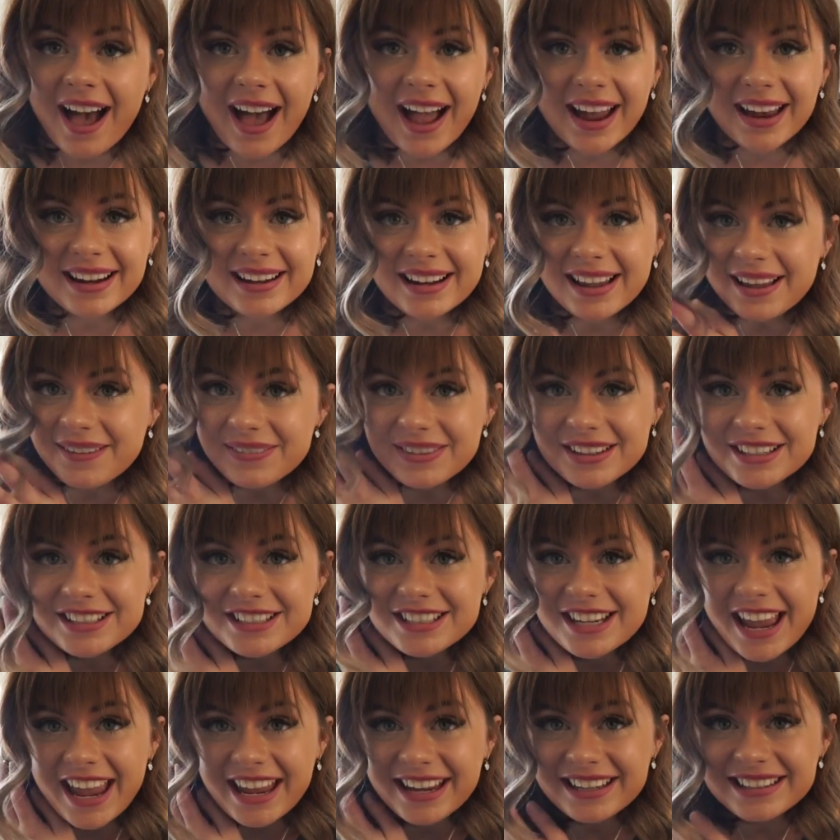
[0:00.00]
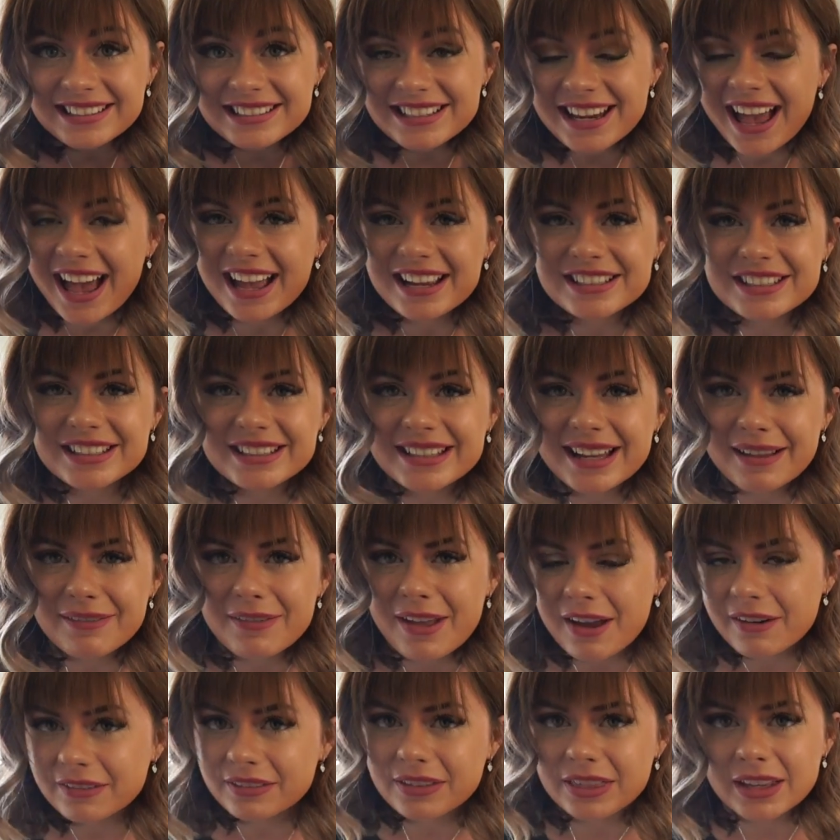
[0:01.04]
I love the change. I just love
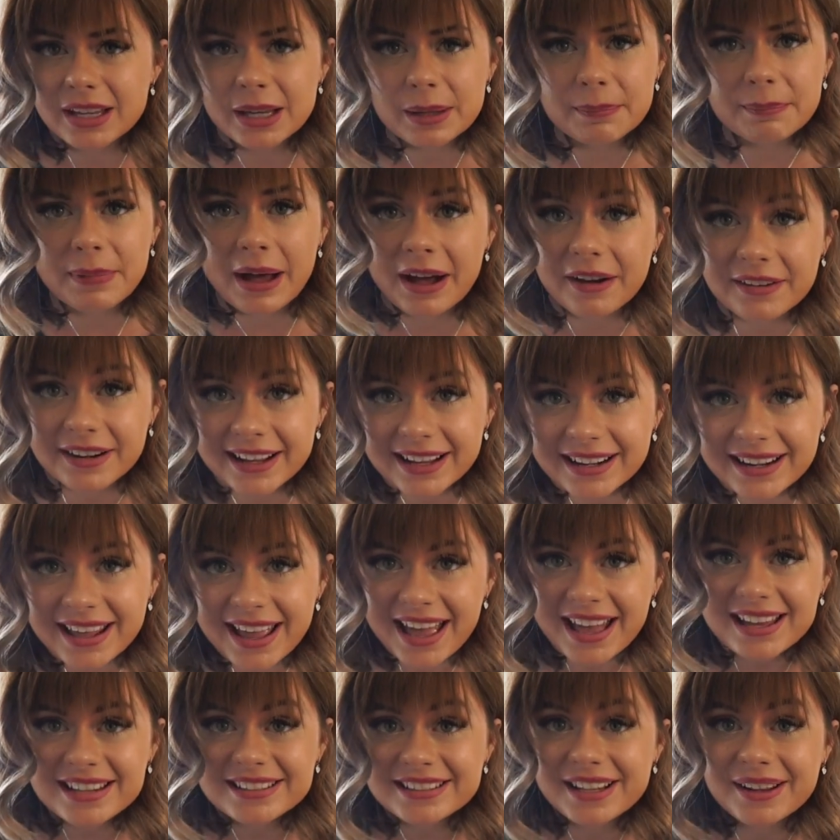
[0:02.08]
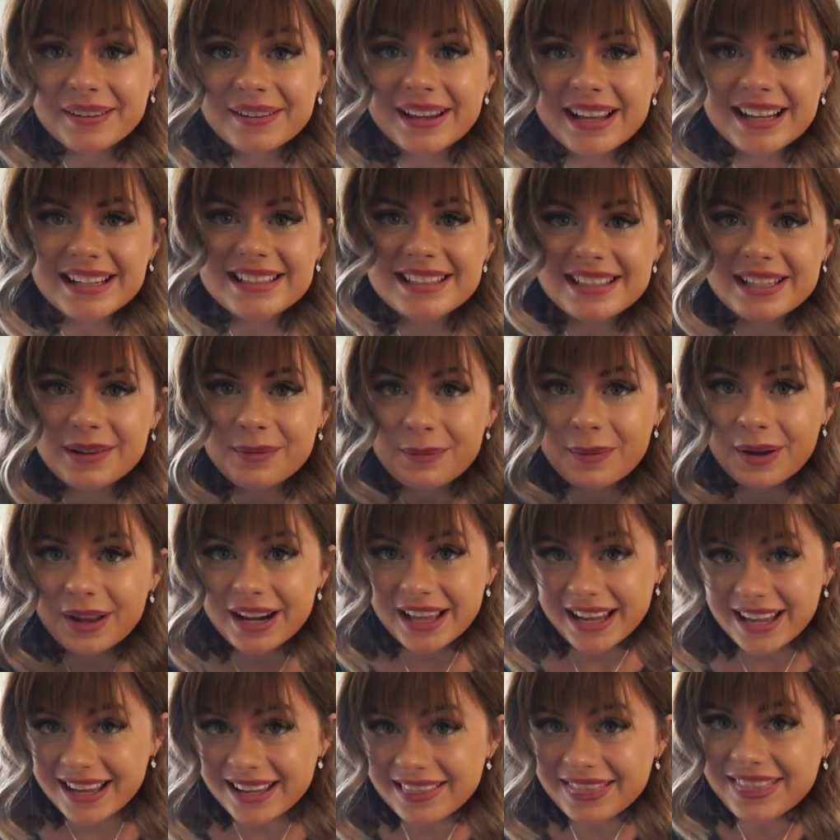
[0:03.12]
everything about it. So let's see what
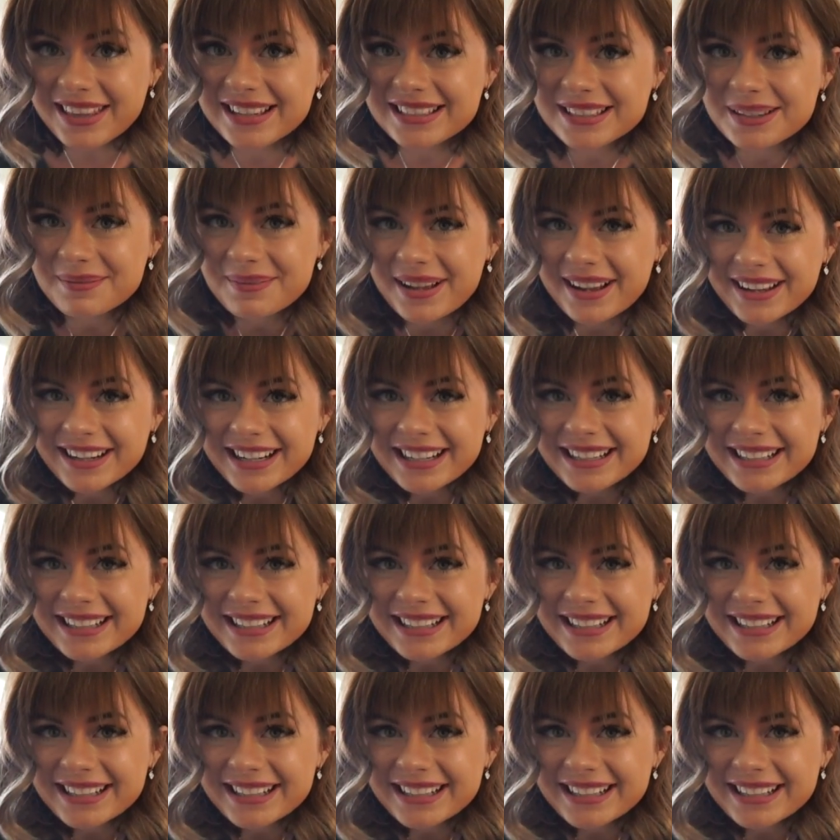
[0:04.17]
he thinks about